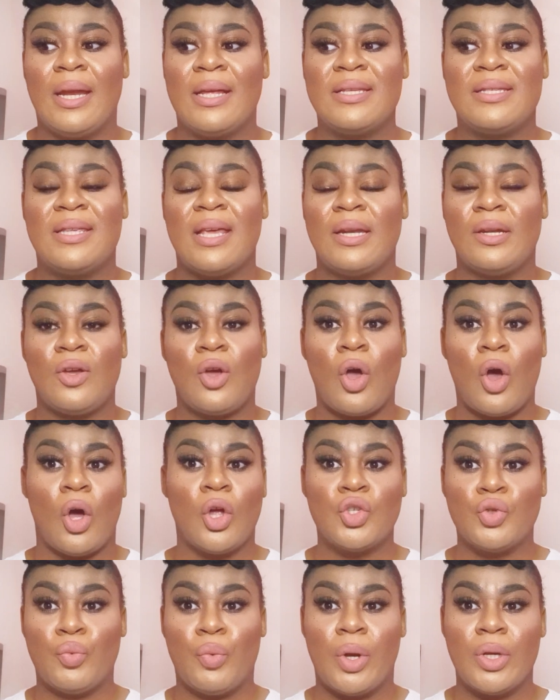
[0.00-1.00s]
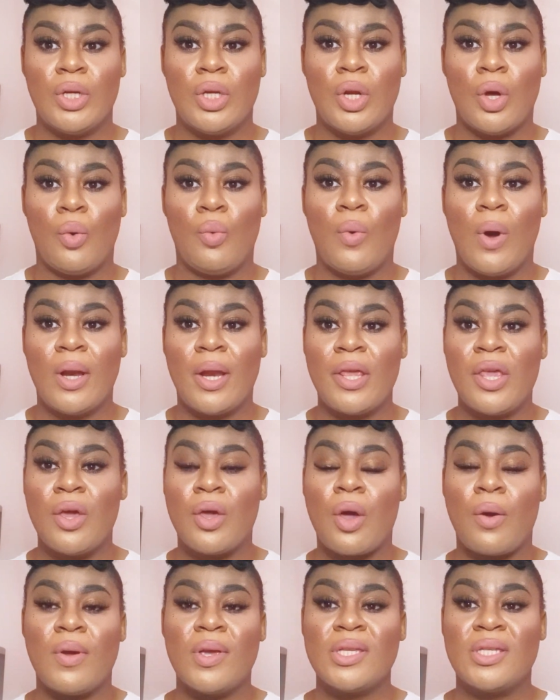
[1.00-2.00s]
I said, God, well, when are you
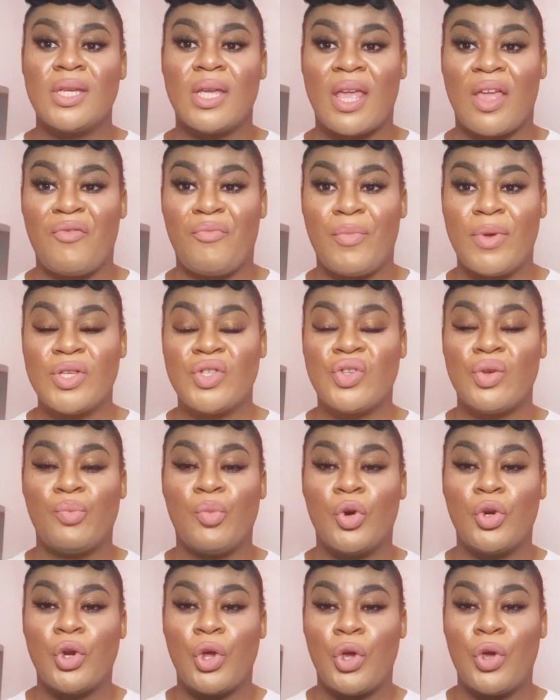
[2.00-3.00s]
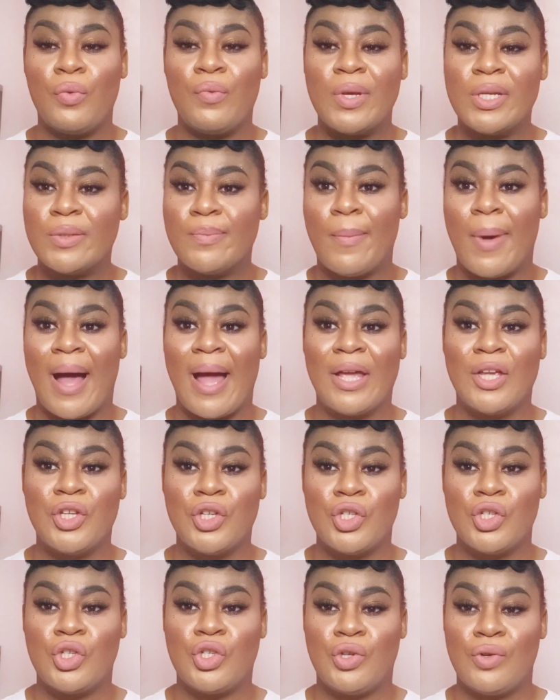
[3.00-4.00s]
going to give me someone who is my
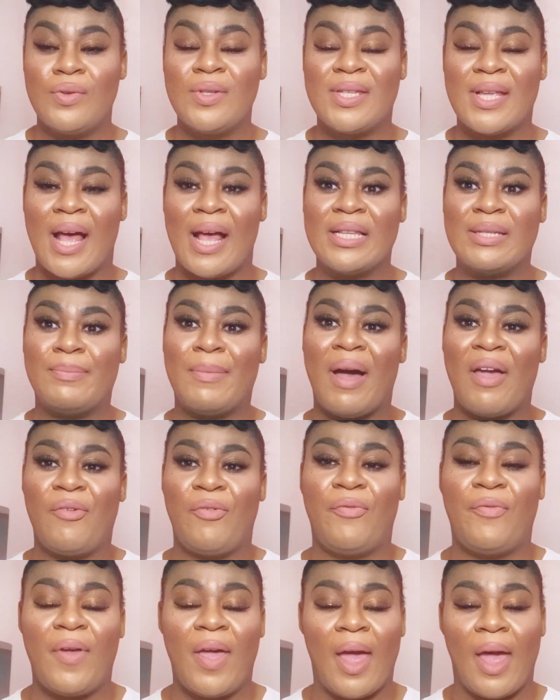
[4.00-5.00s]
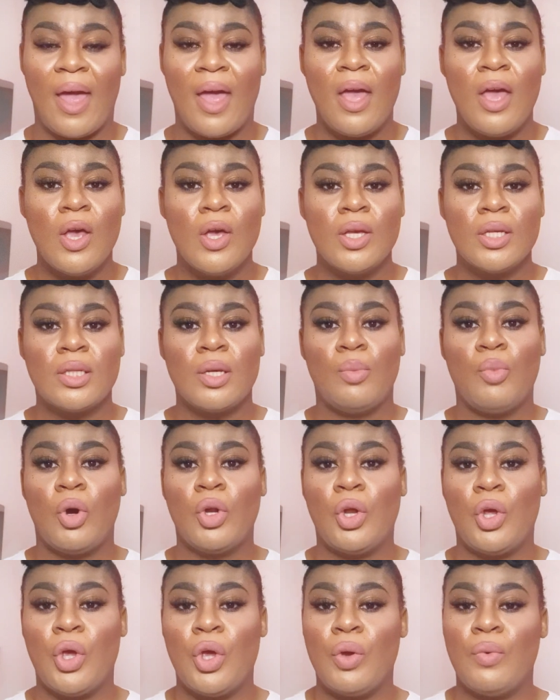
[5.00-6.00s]
shoe size, my fit,
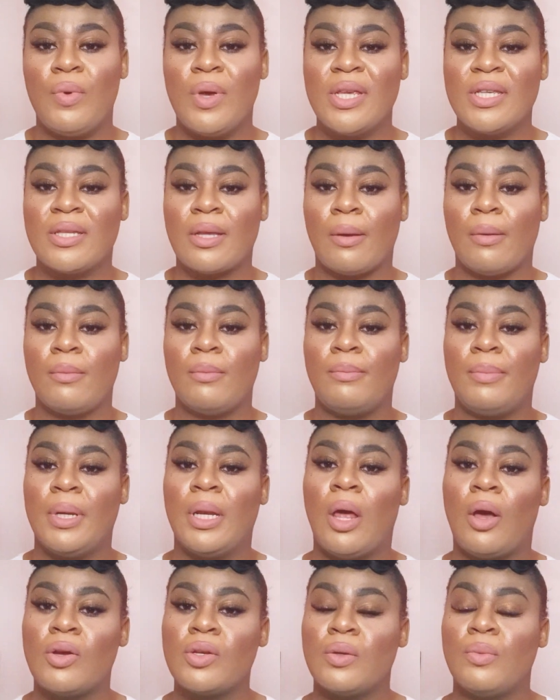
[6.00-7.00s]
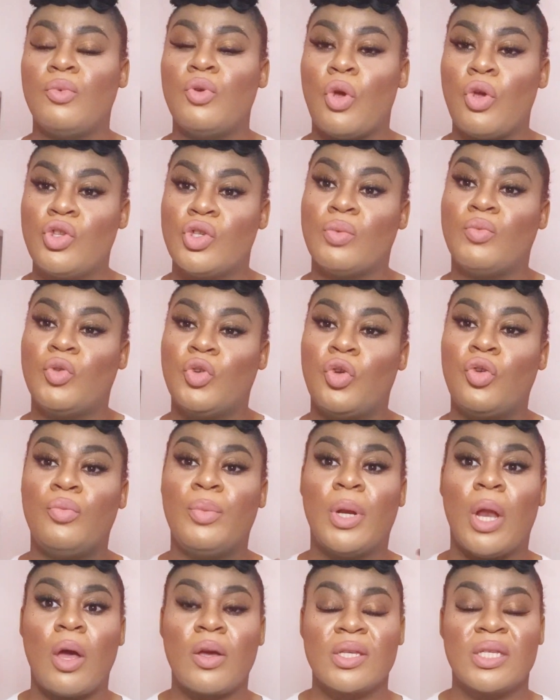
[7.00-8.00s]
someone who someone who
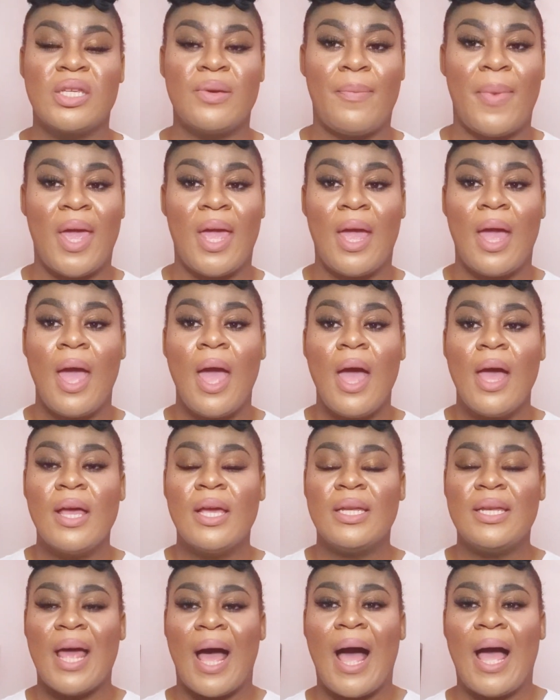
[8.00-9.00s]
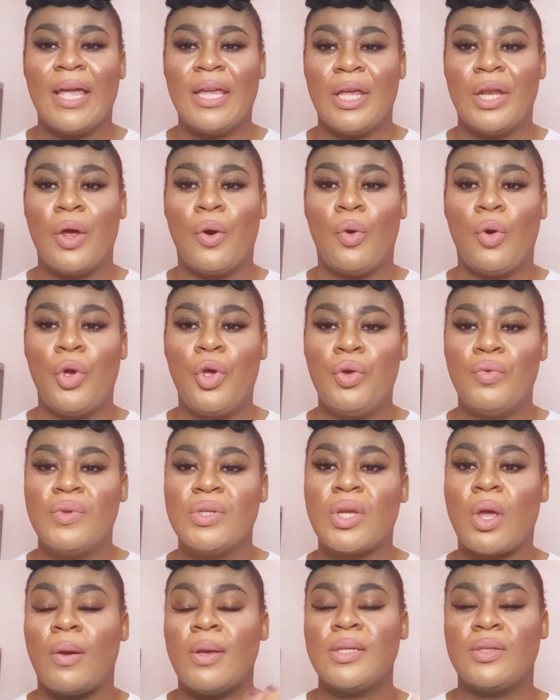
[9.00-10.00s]
belongs to me, that, who
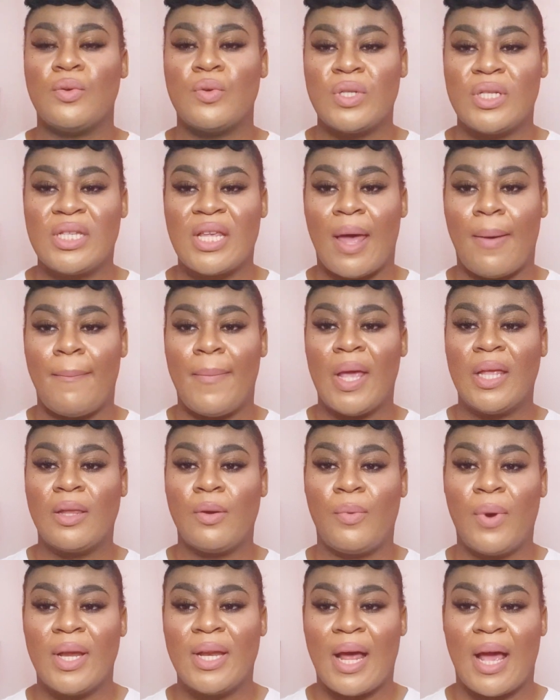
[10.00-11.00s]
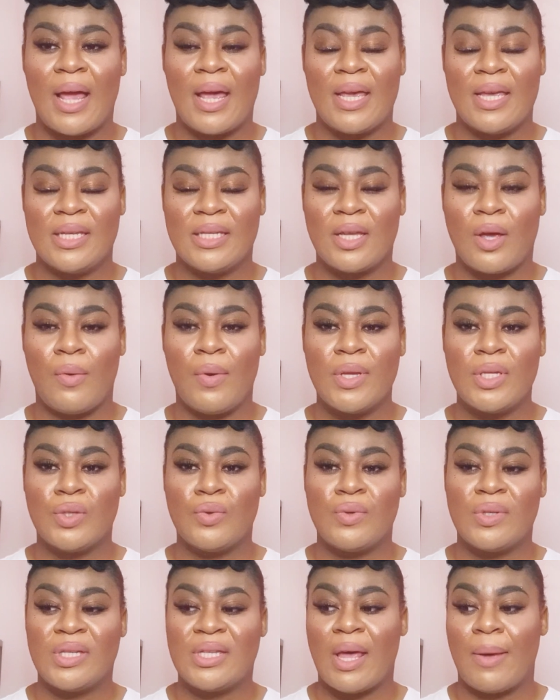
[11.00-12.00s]
is going to accept me the way that he's going
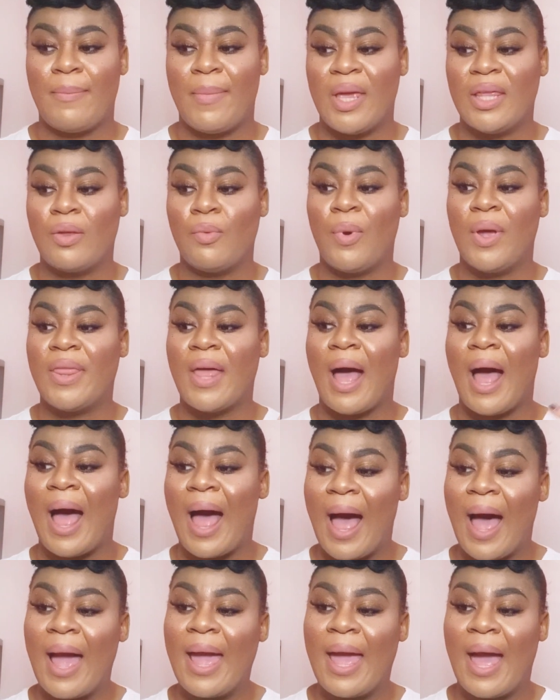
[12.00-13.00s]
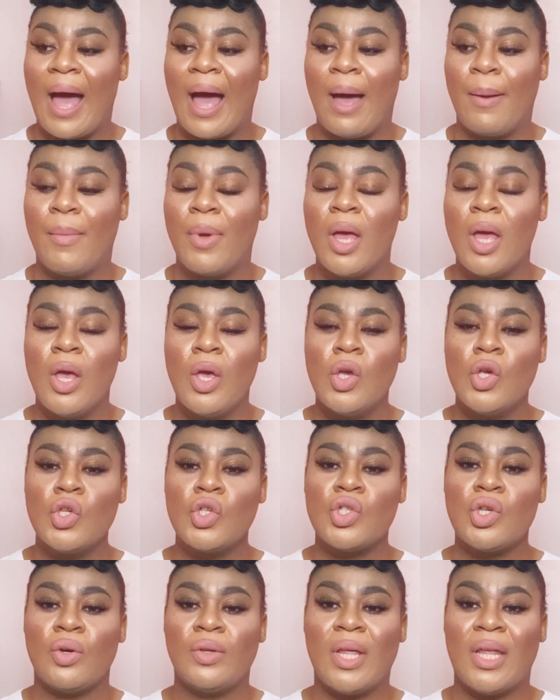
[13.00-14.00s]
to accept me, the way that I am,
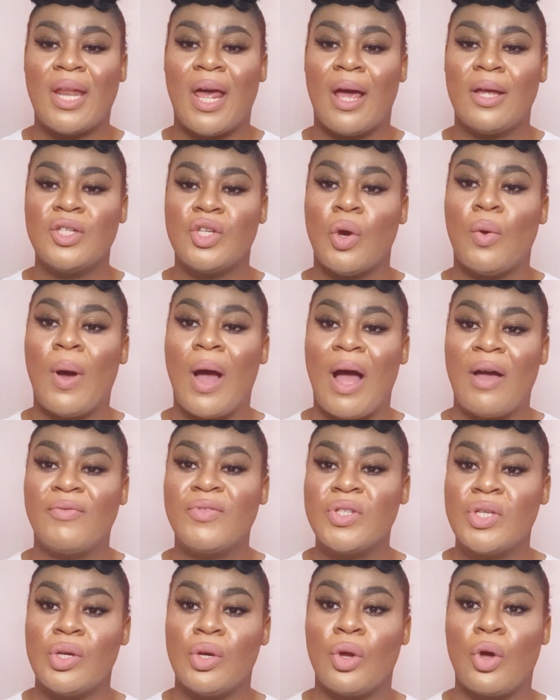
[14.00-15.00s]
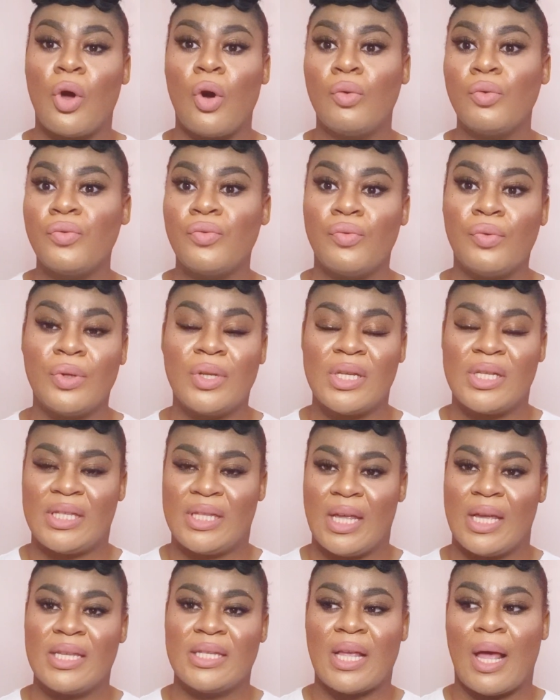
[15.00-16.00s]
so then I don't have to go through these
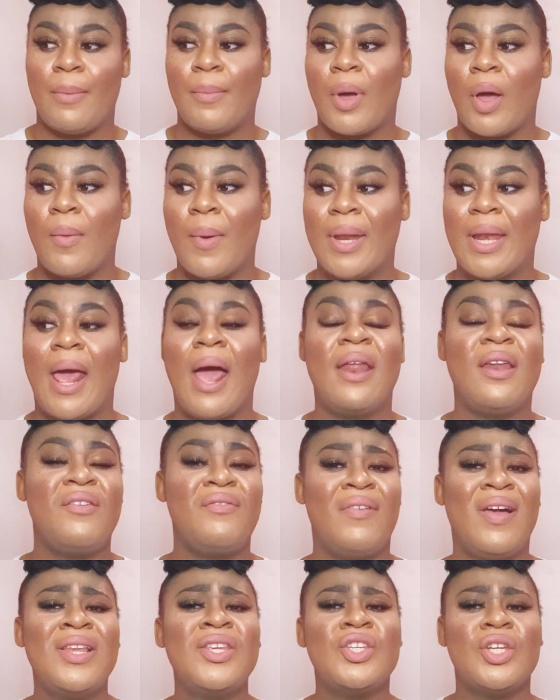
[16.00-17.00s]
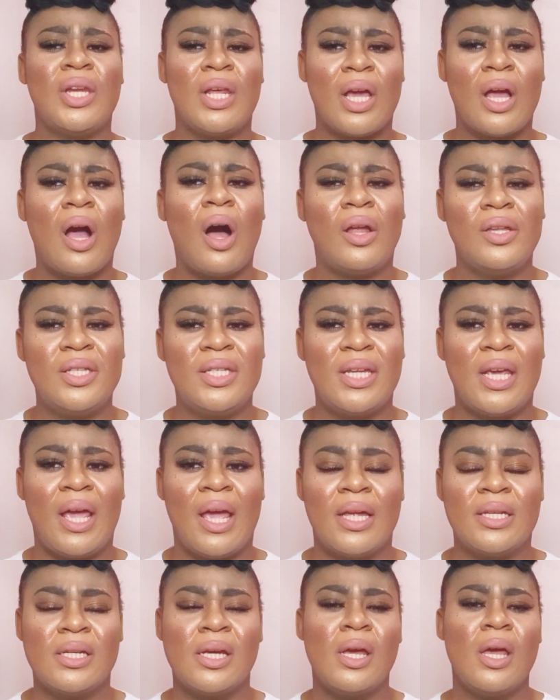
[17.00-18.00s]
things that I'm going. And eventually God
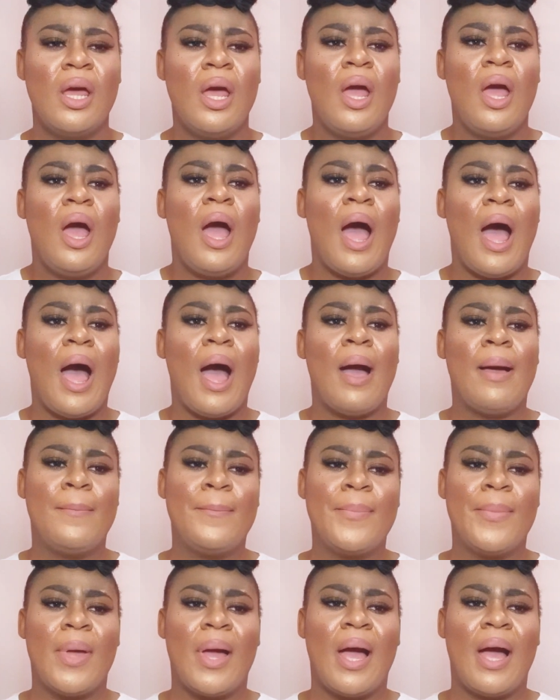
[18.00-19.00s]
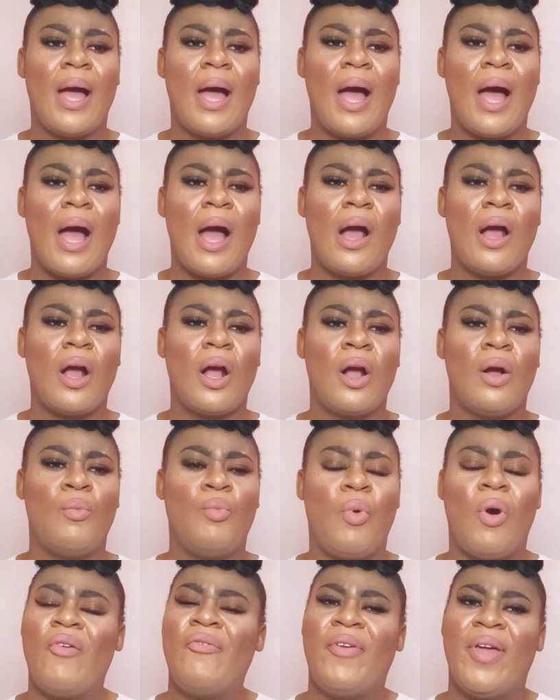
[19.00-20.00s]
did.
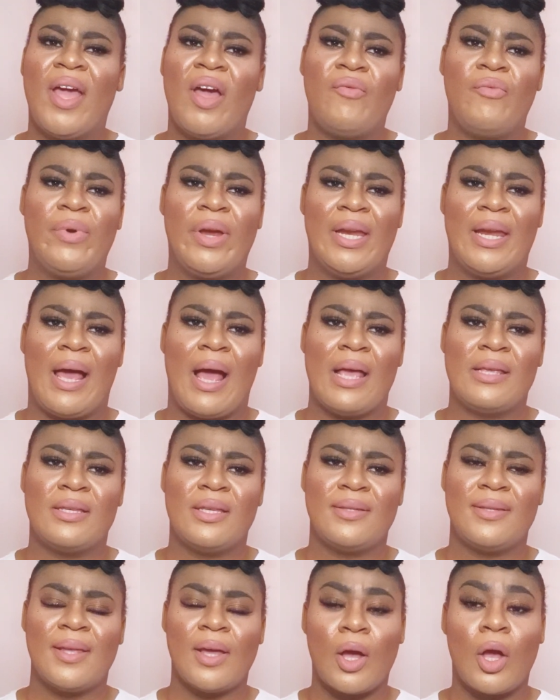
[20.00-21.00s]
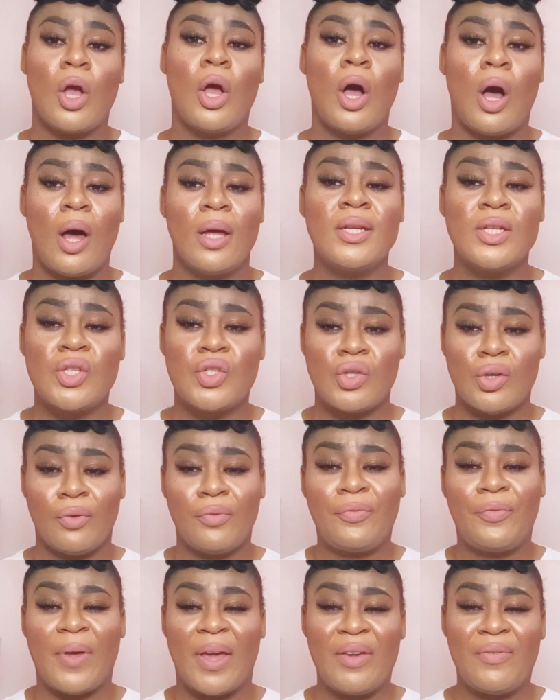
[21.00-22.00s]
One thing I've realized is that God is so
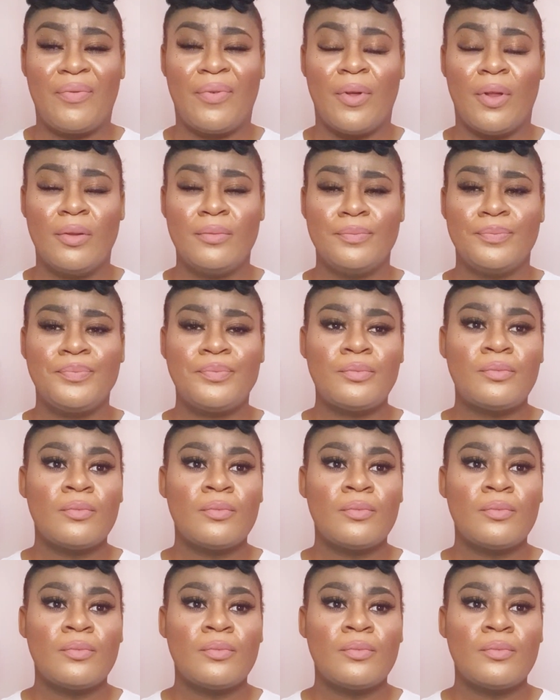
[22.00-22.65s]
faithful.